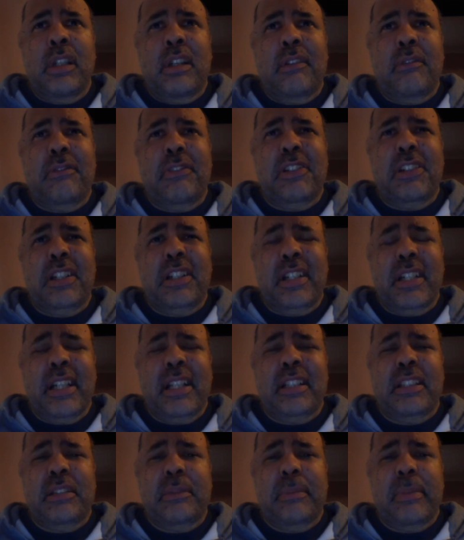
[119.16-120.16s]
I'm very
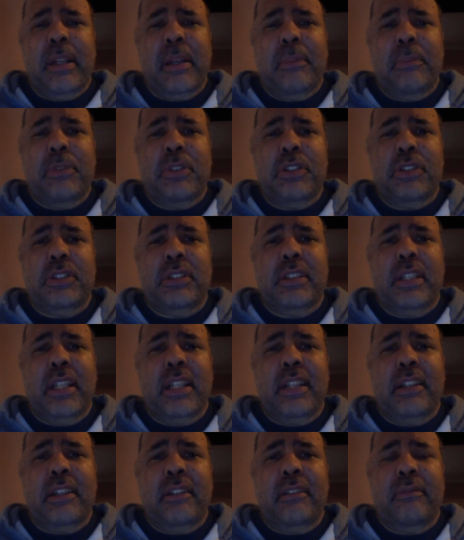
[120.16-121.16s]
glad to be able to say
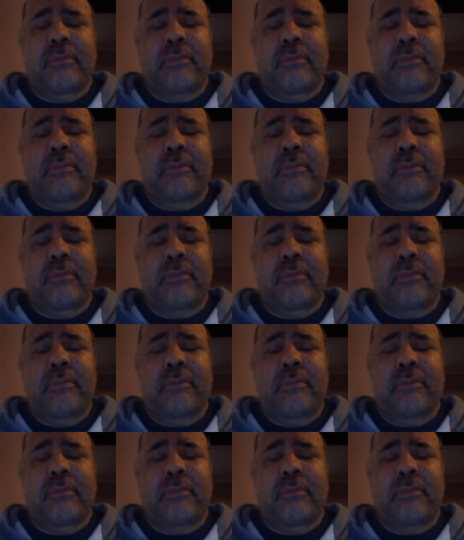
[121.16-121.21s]
that.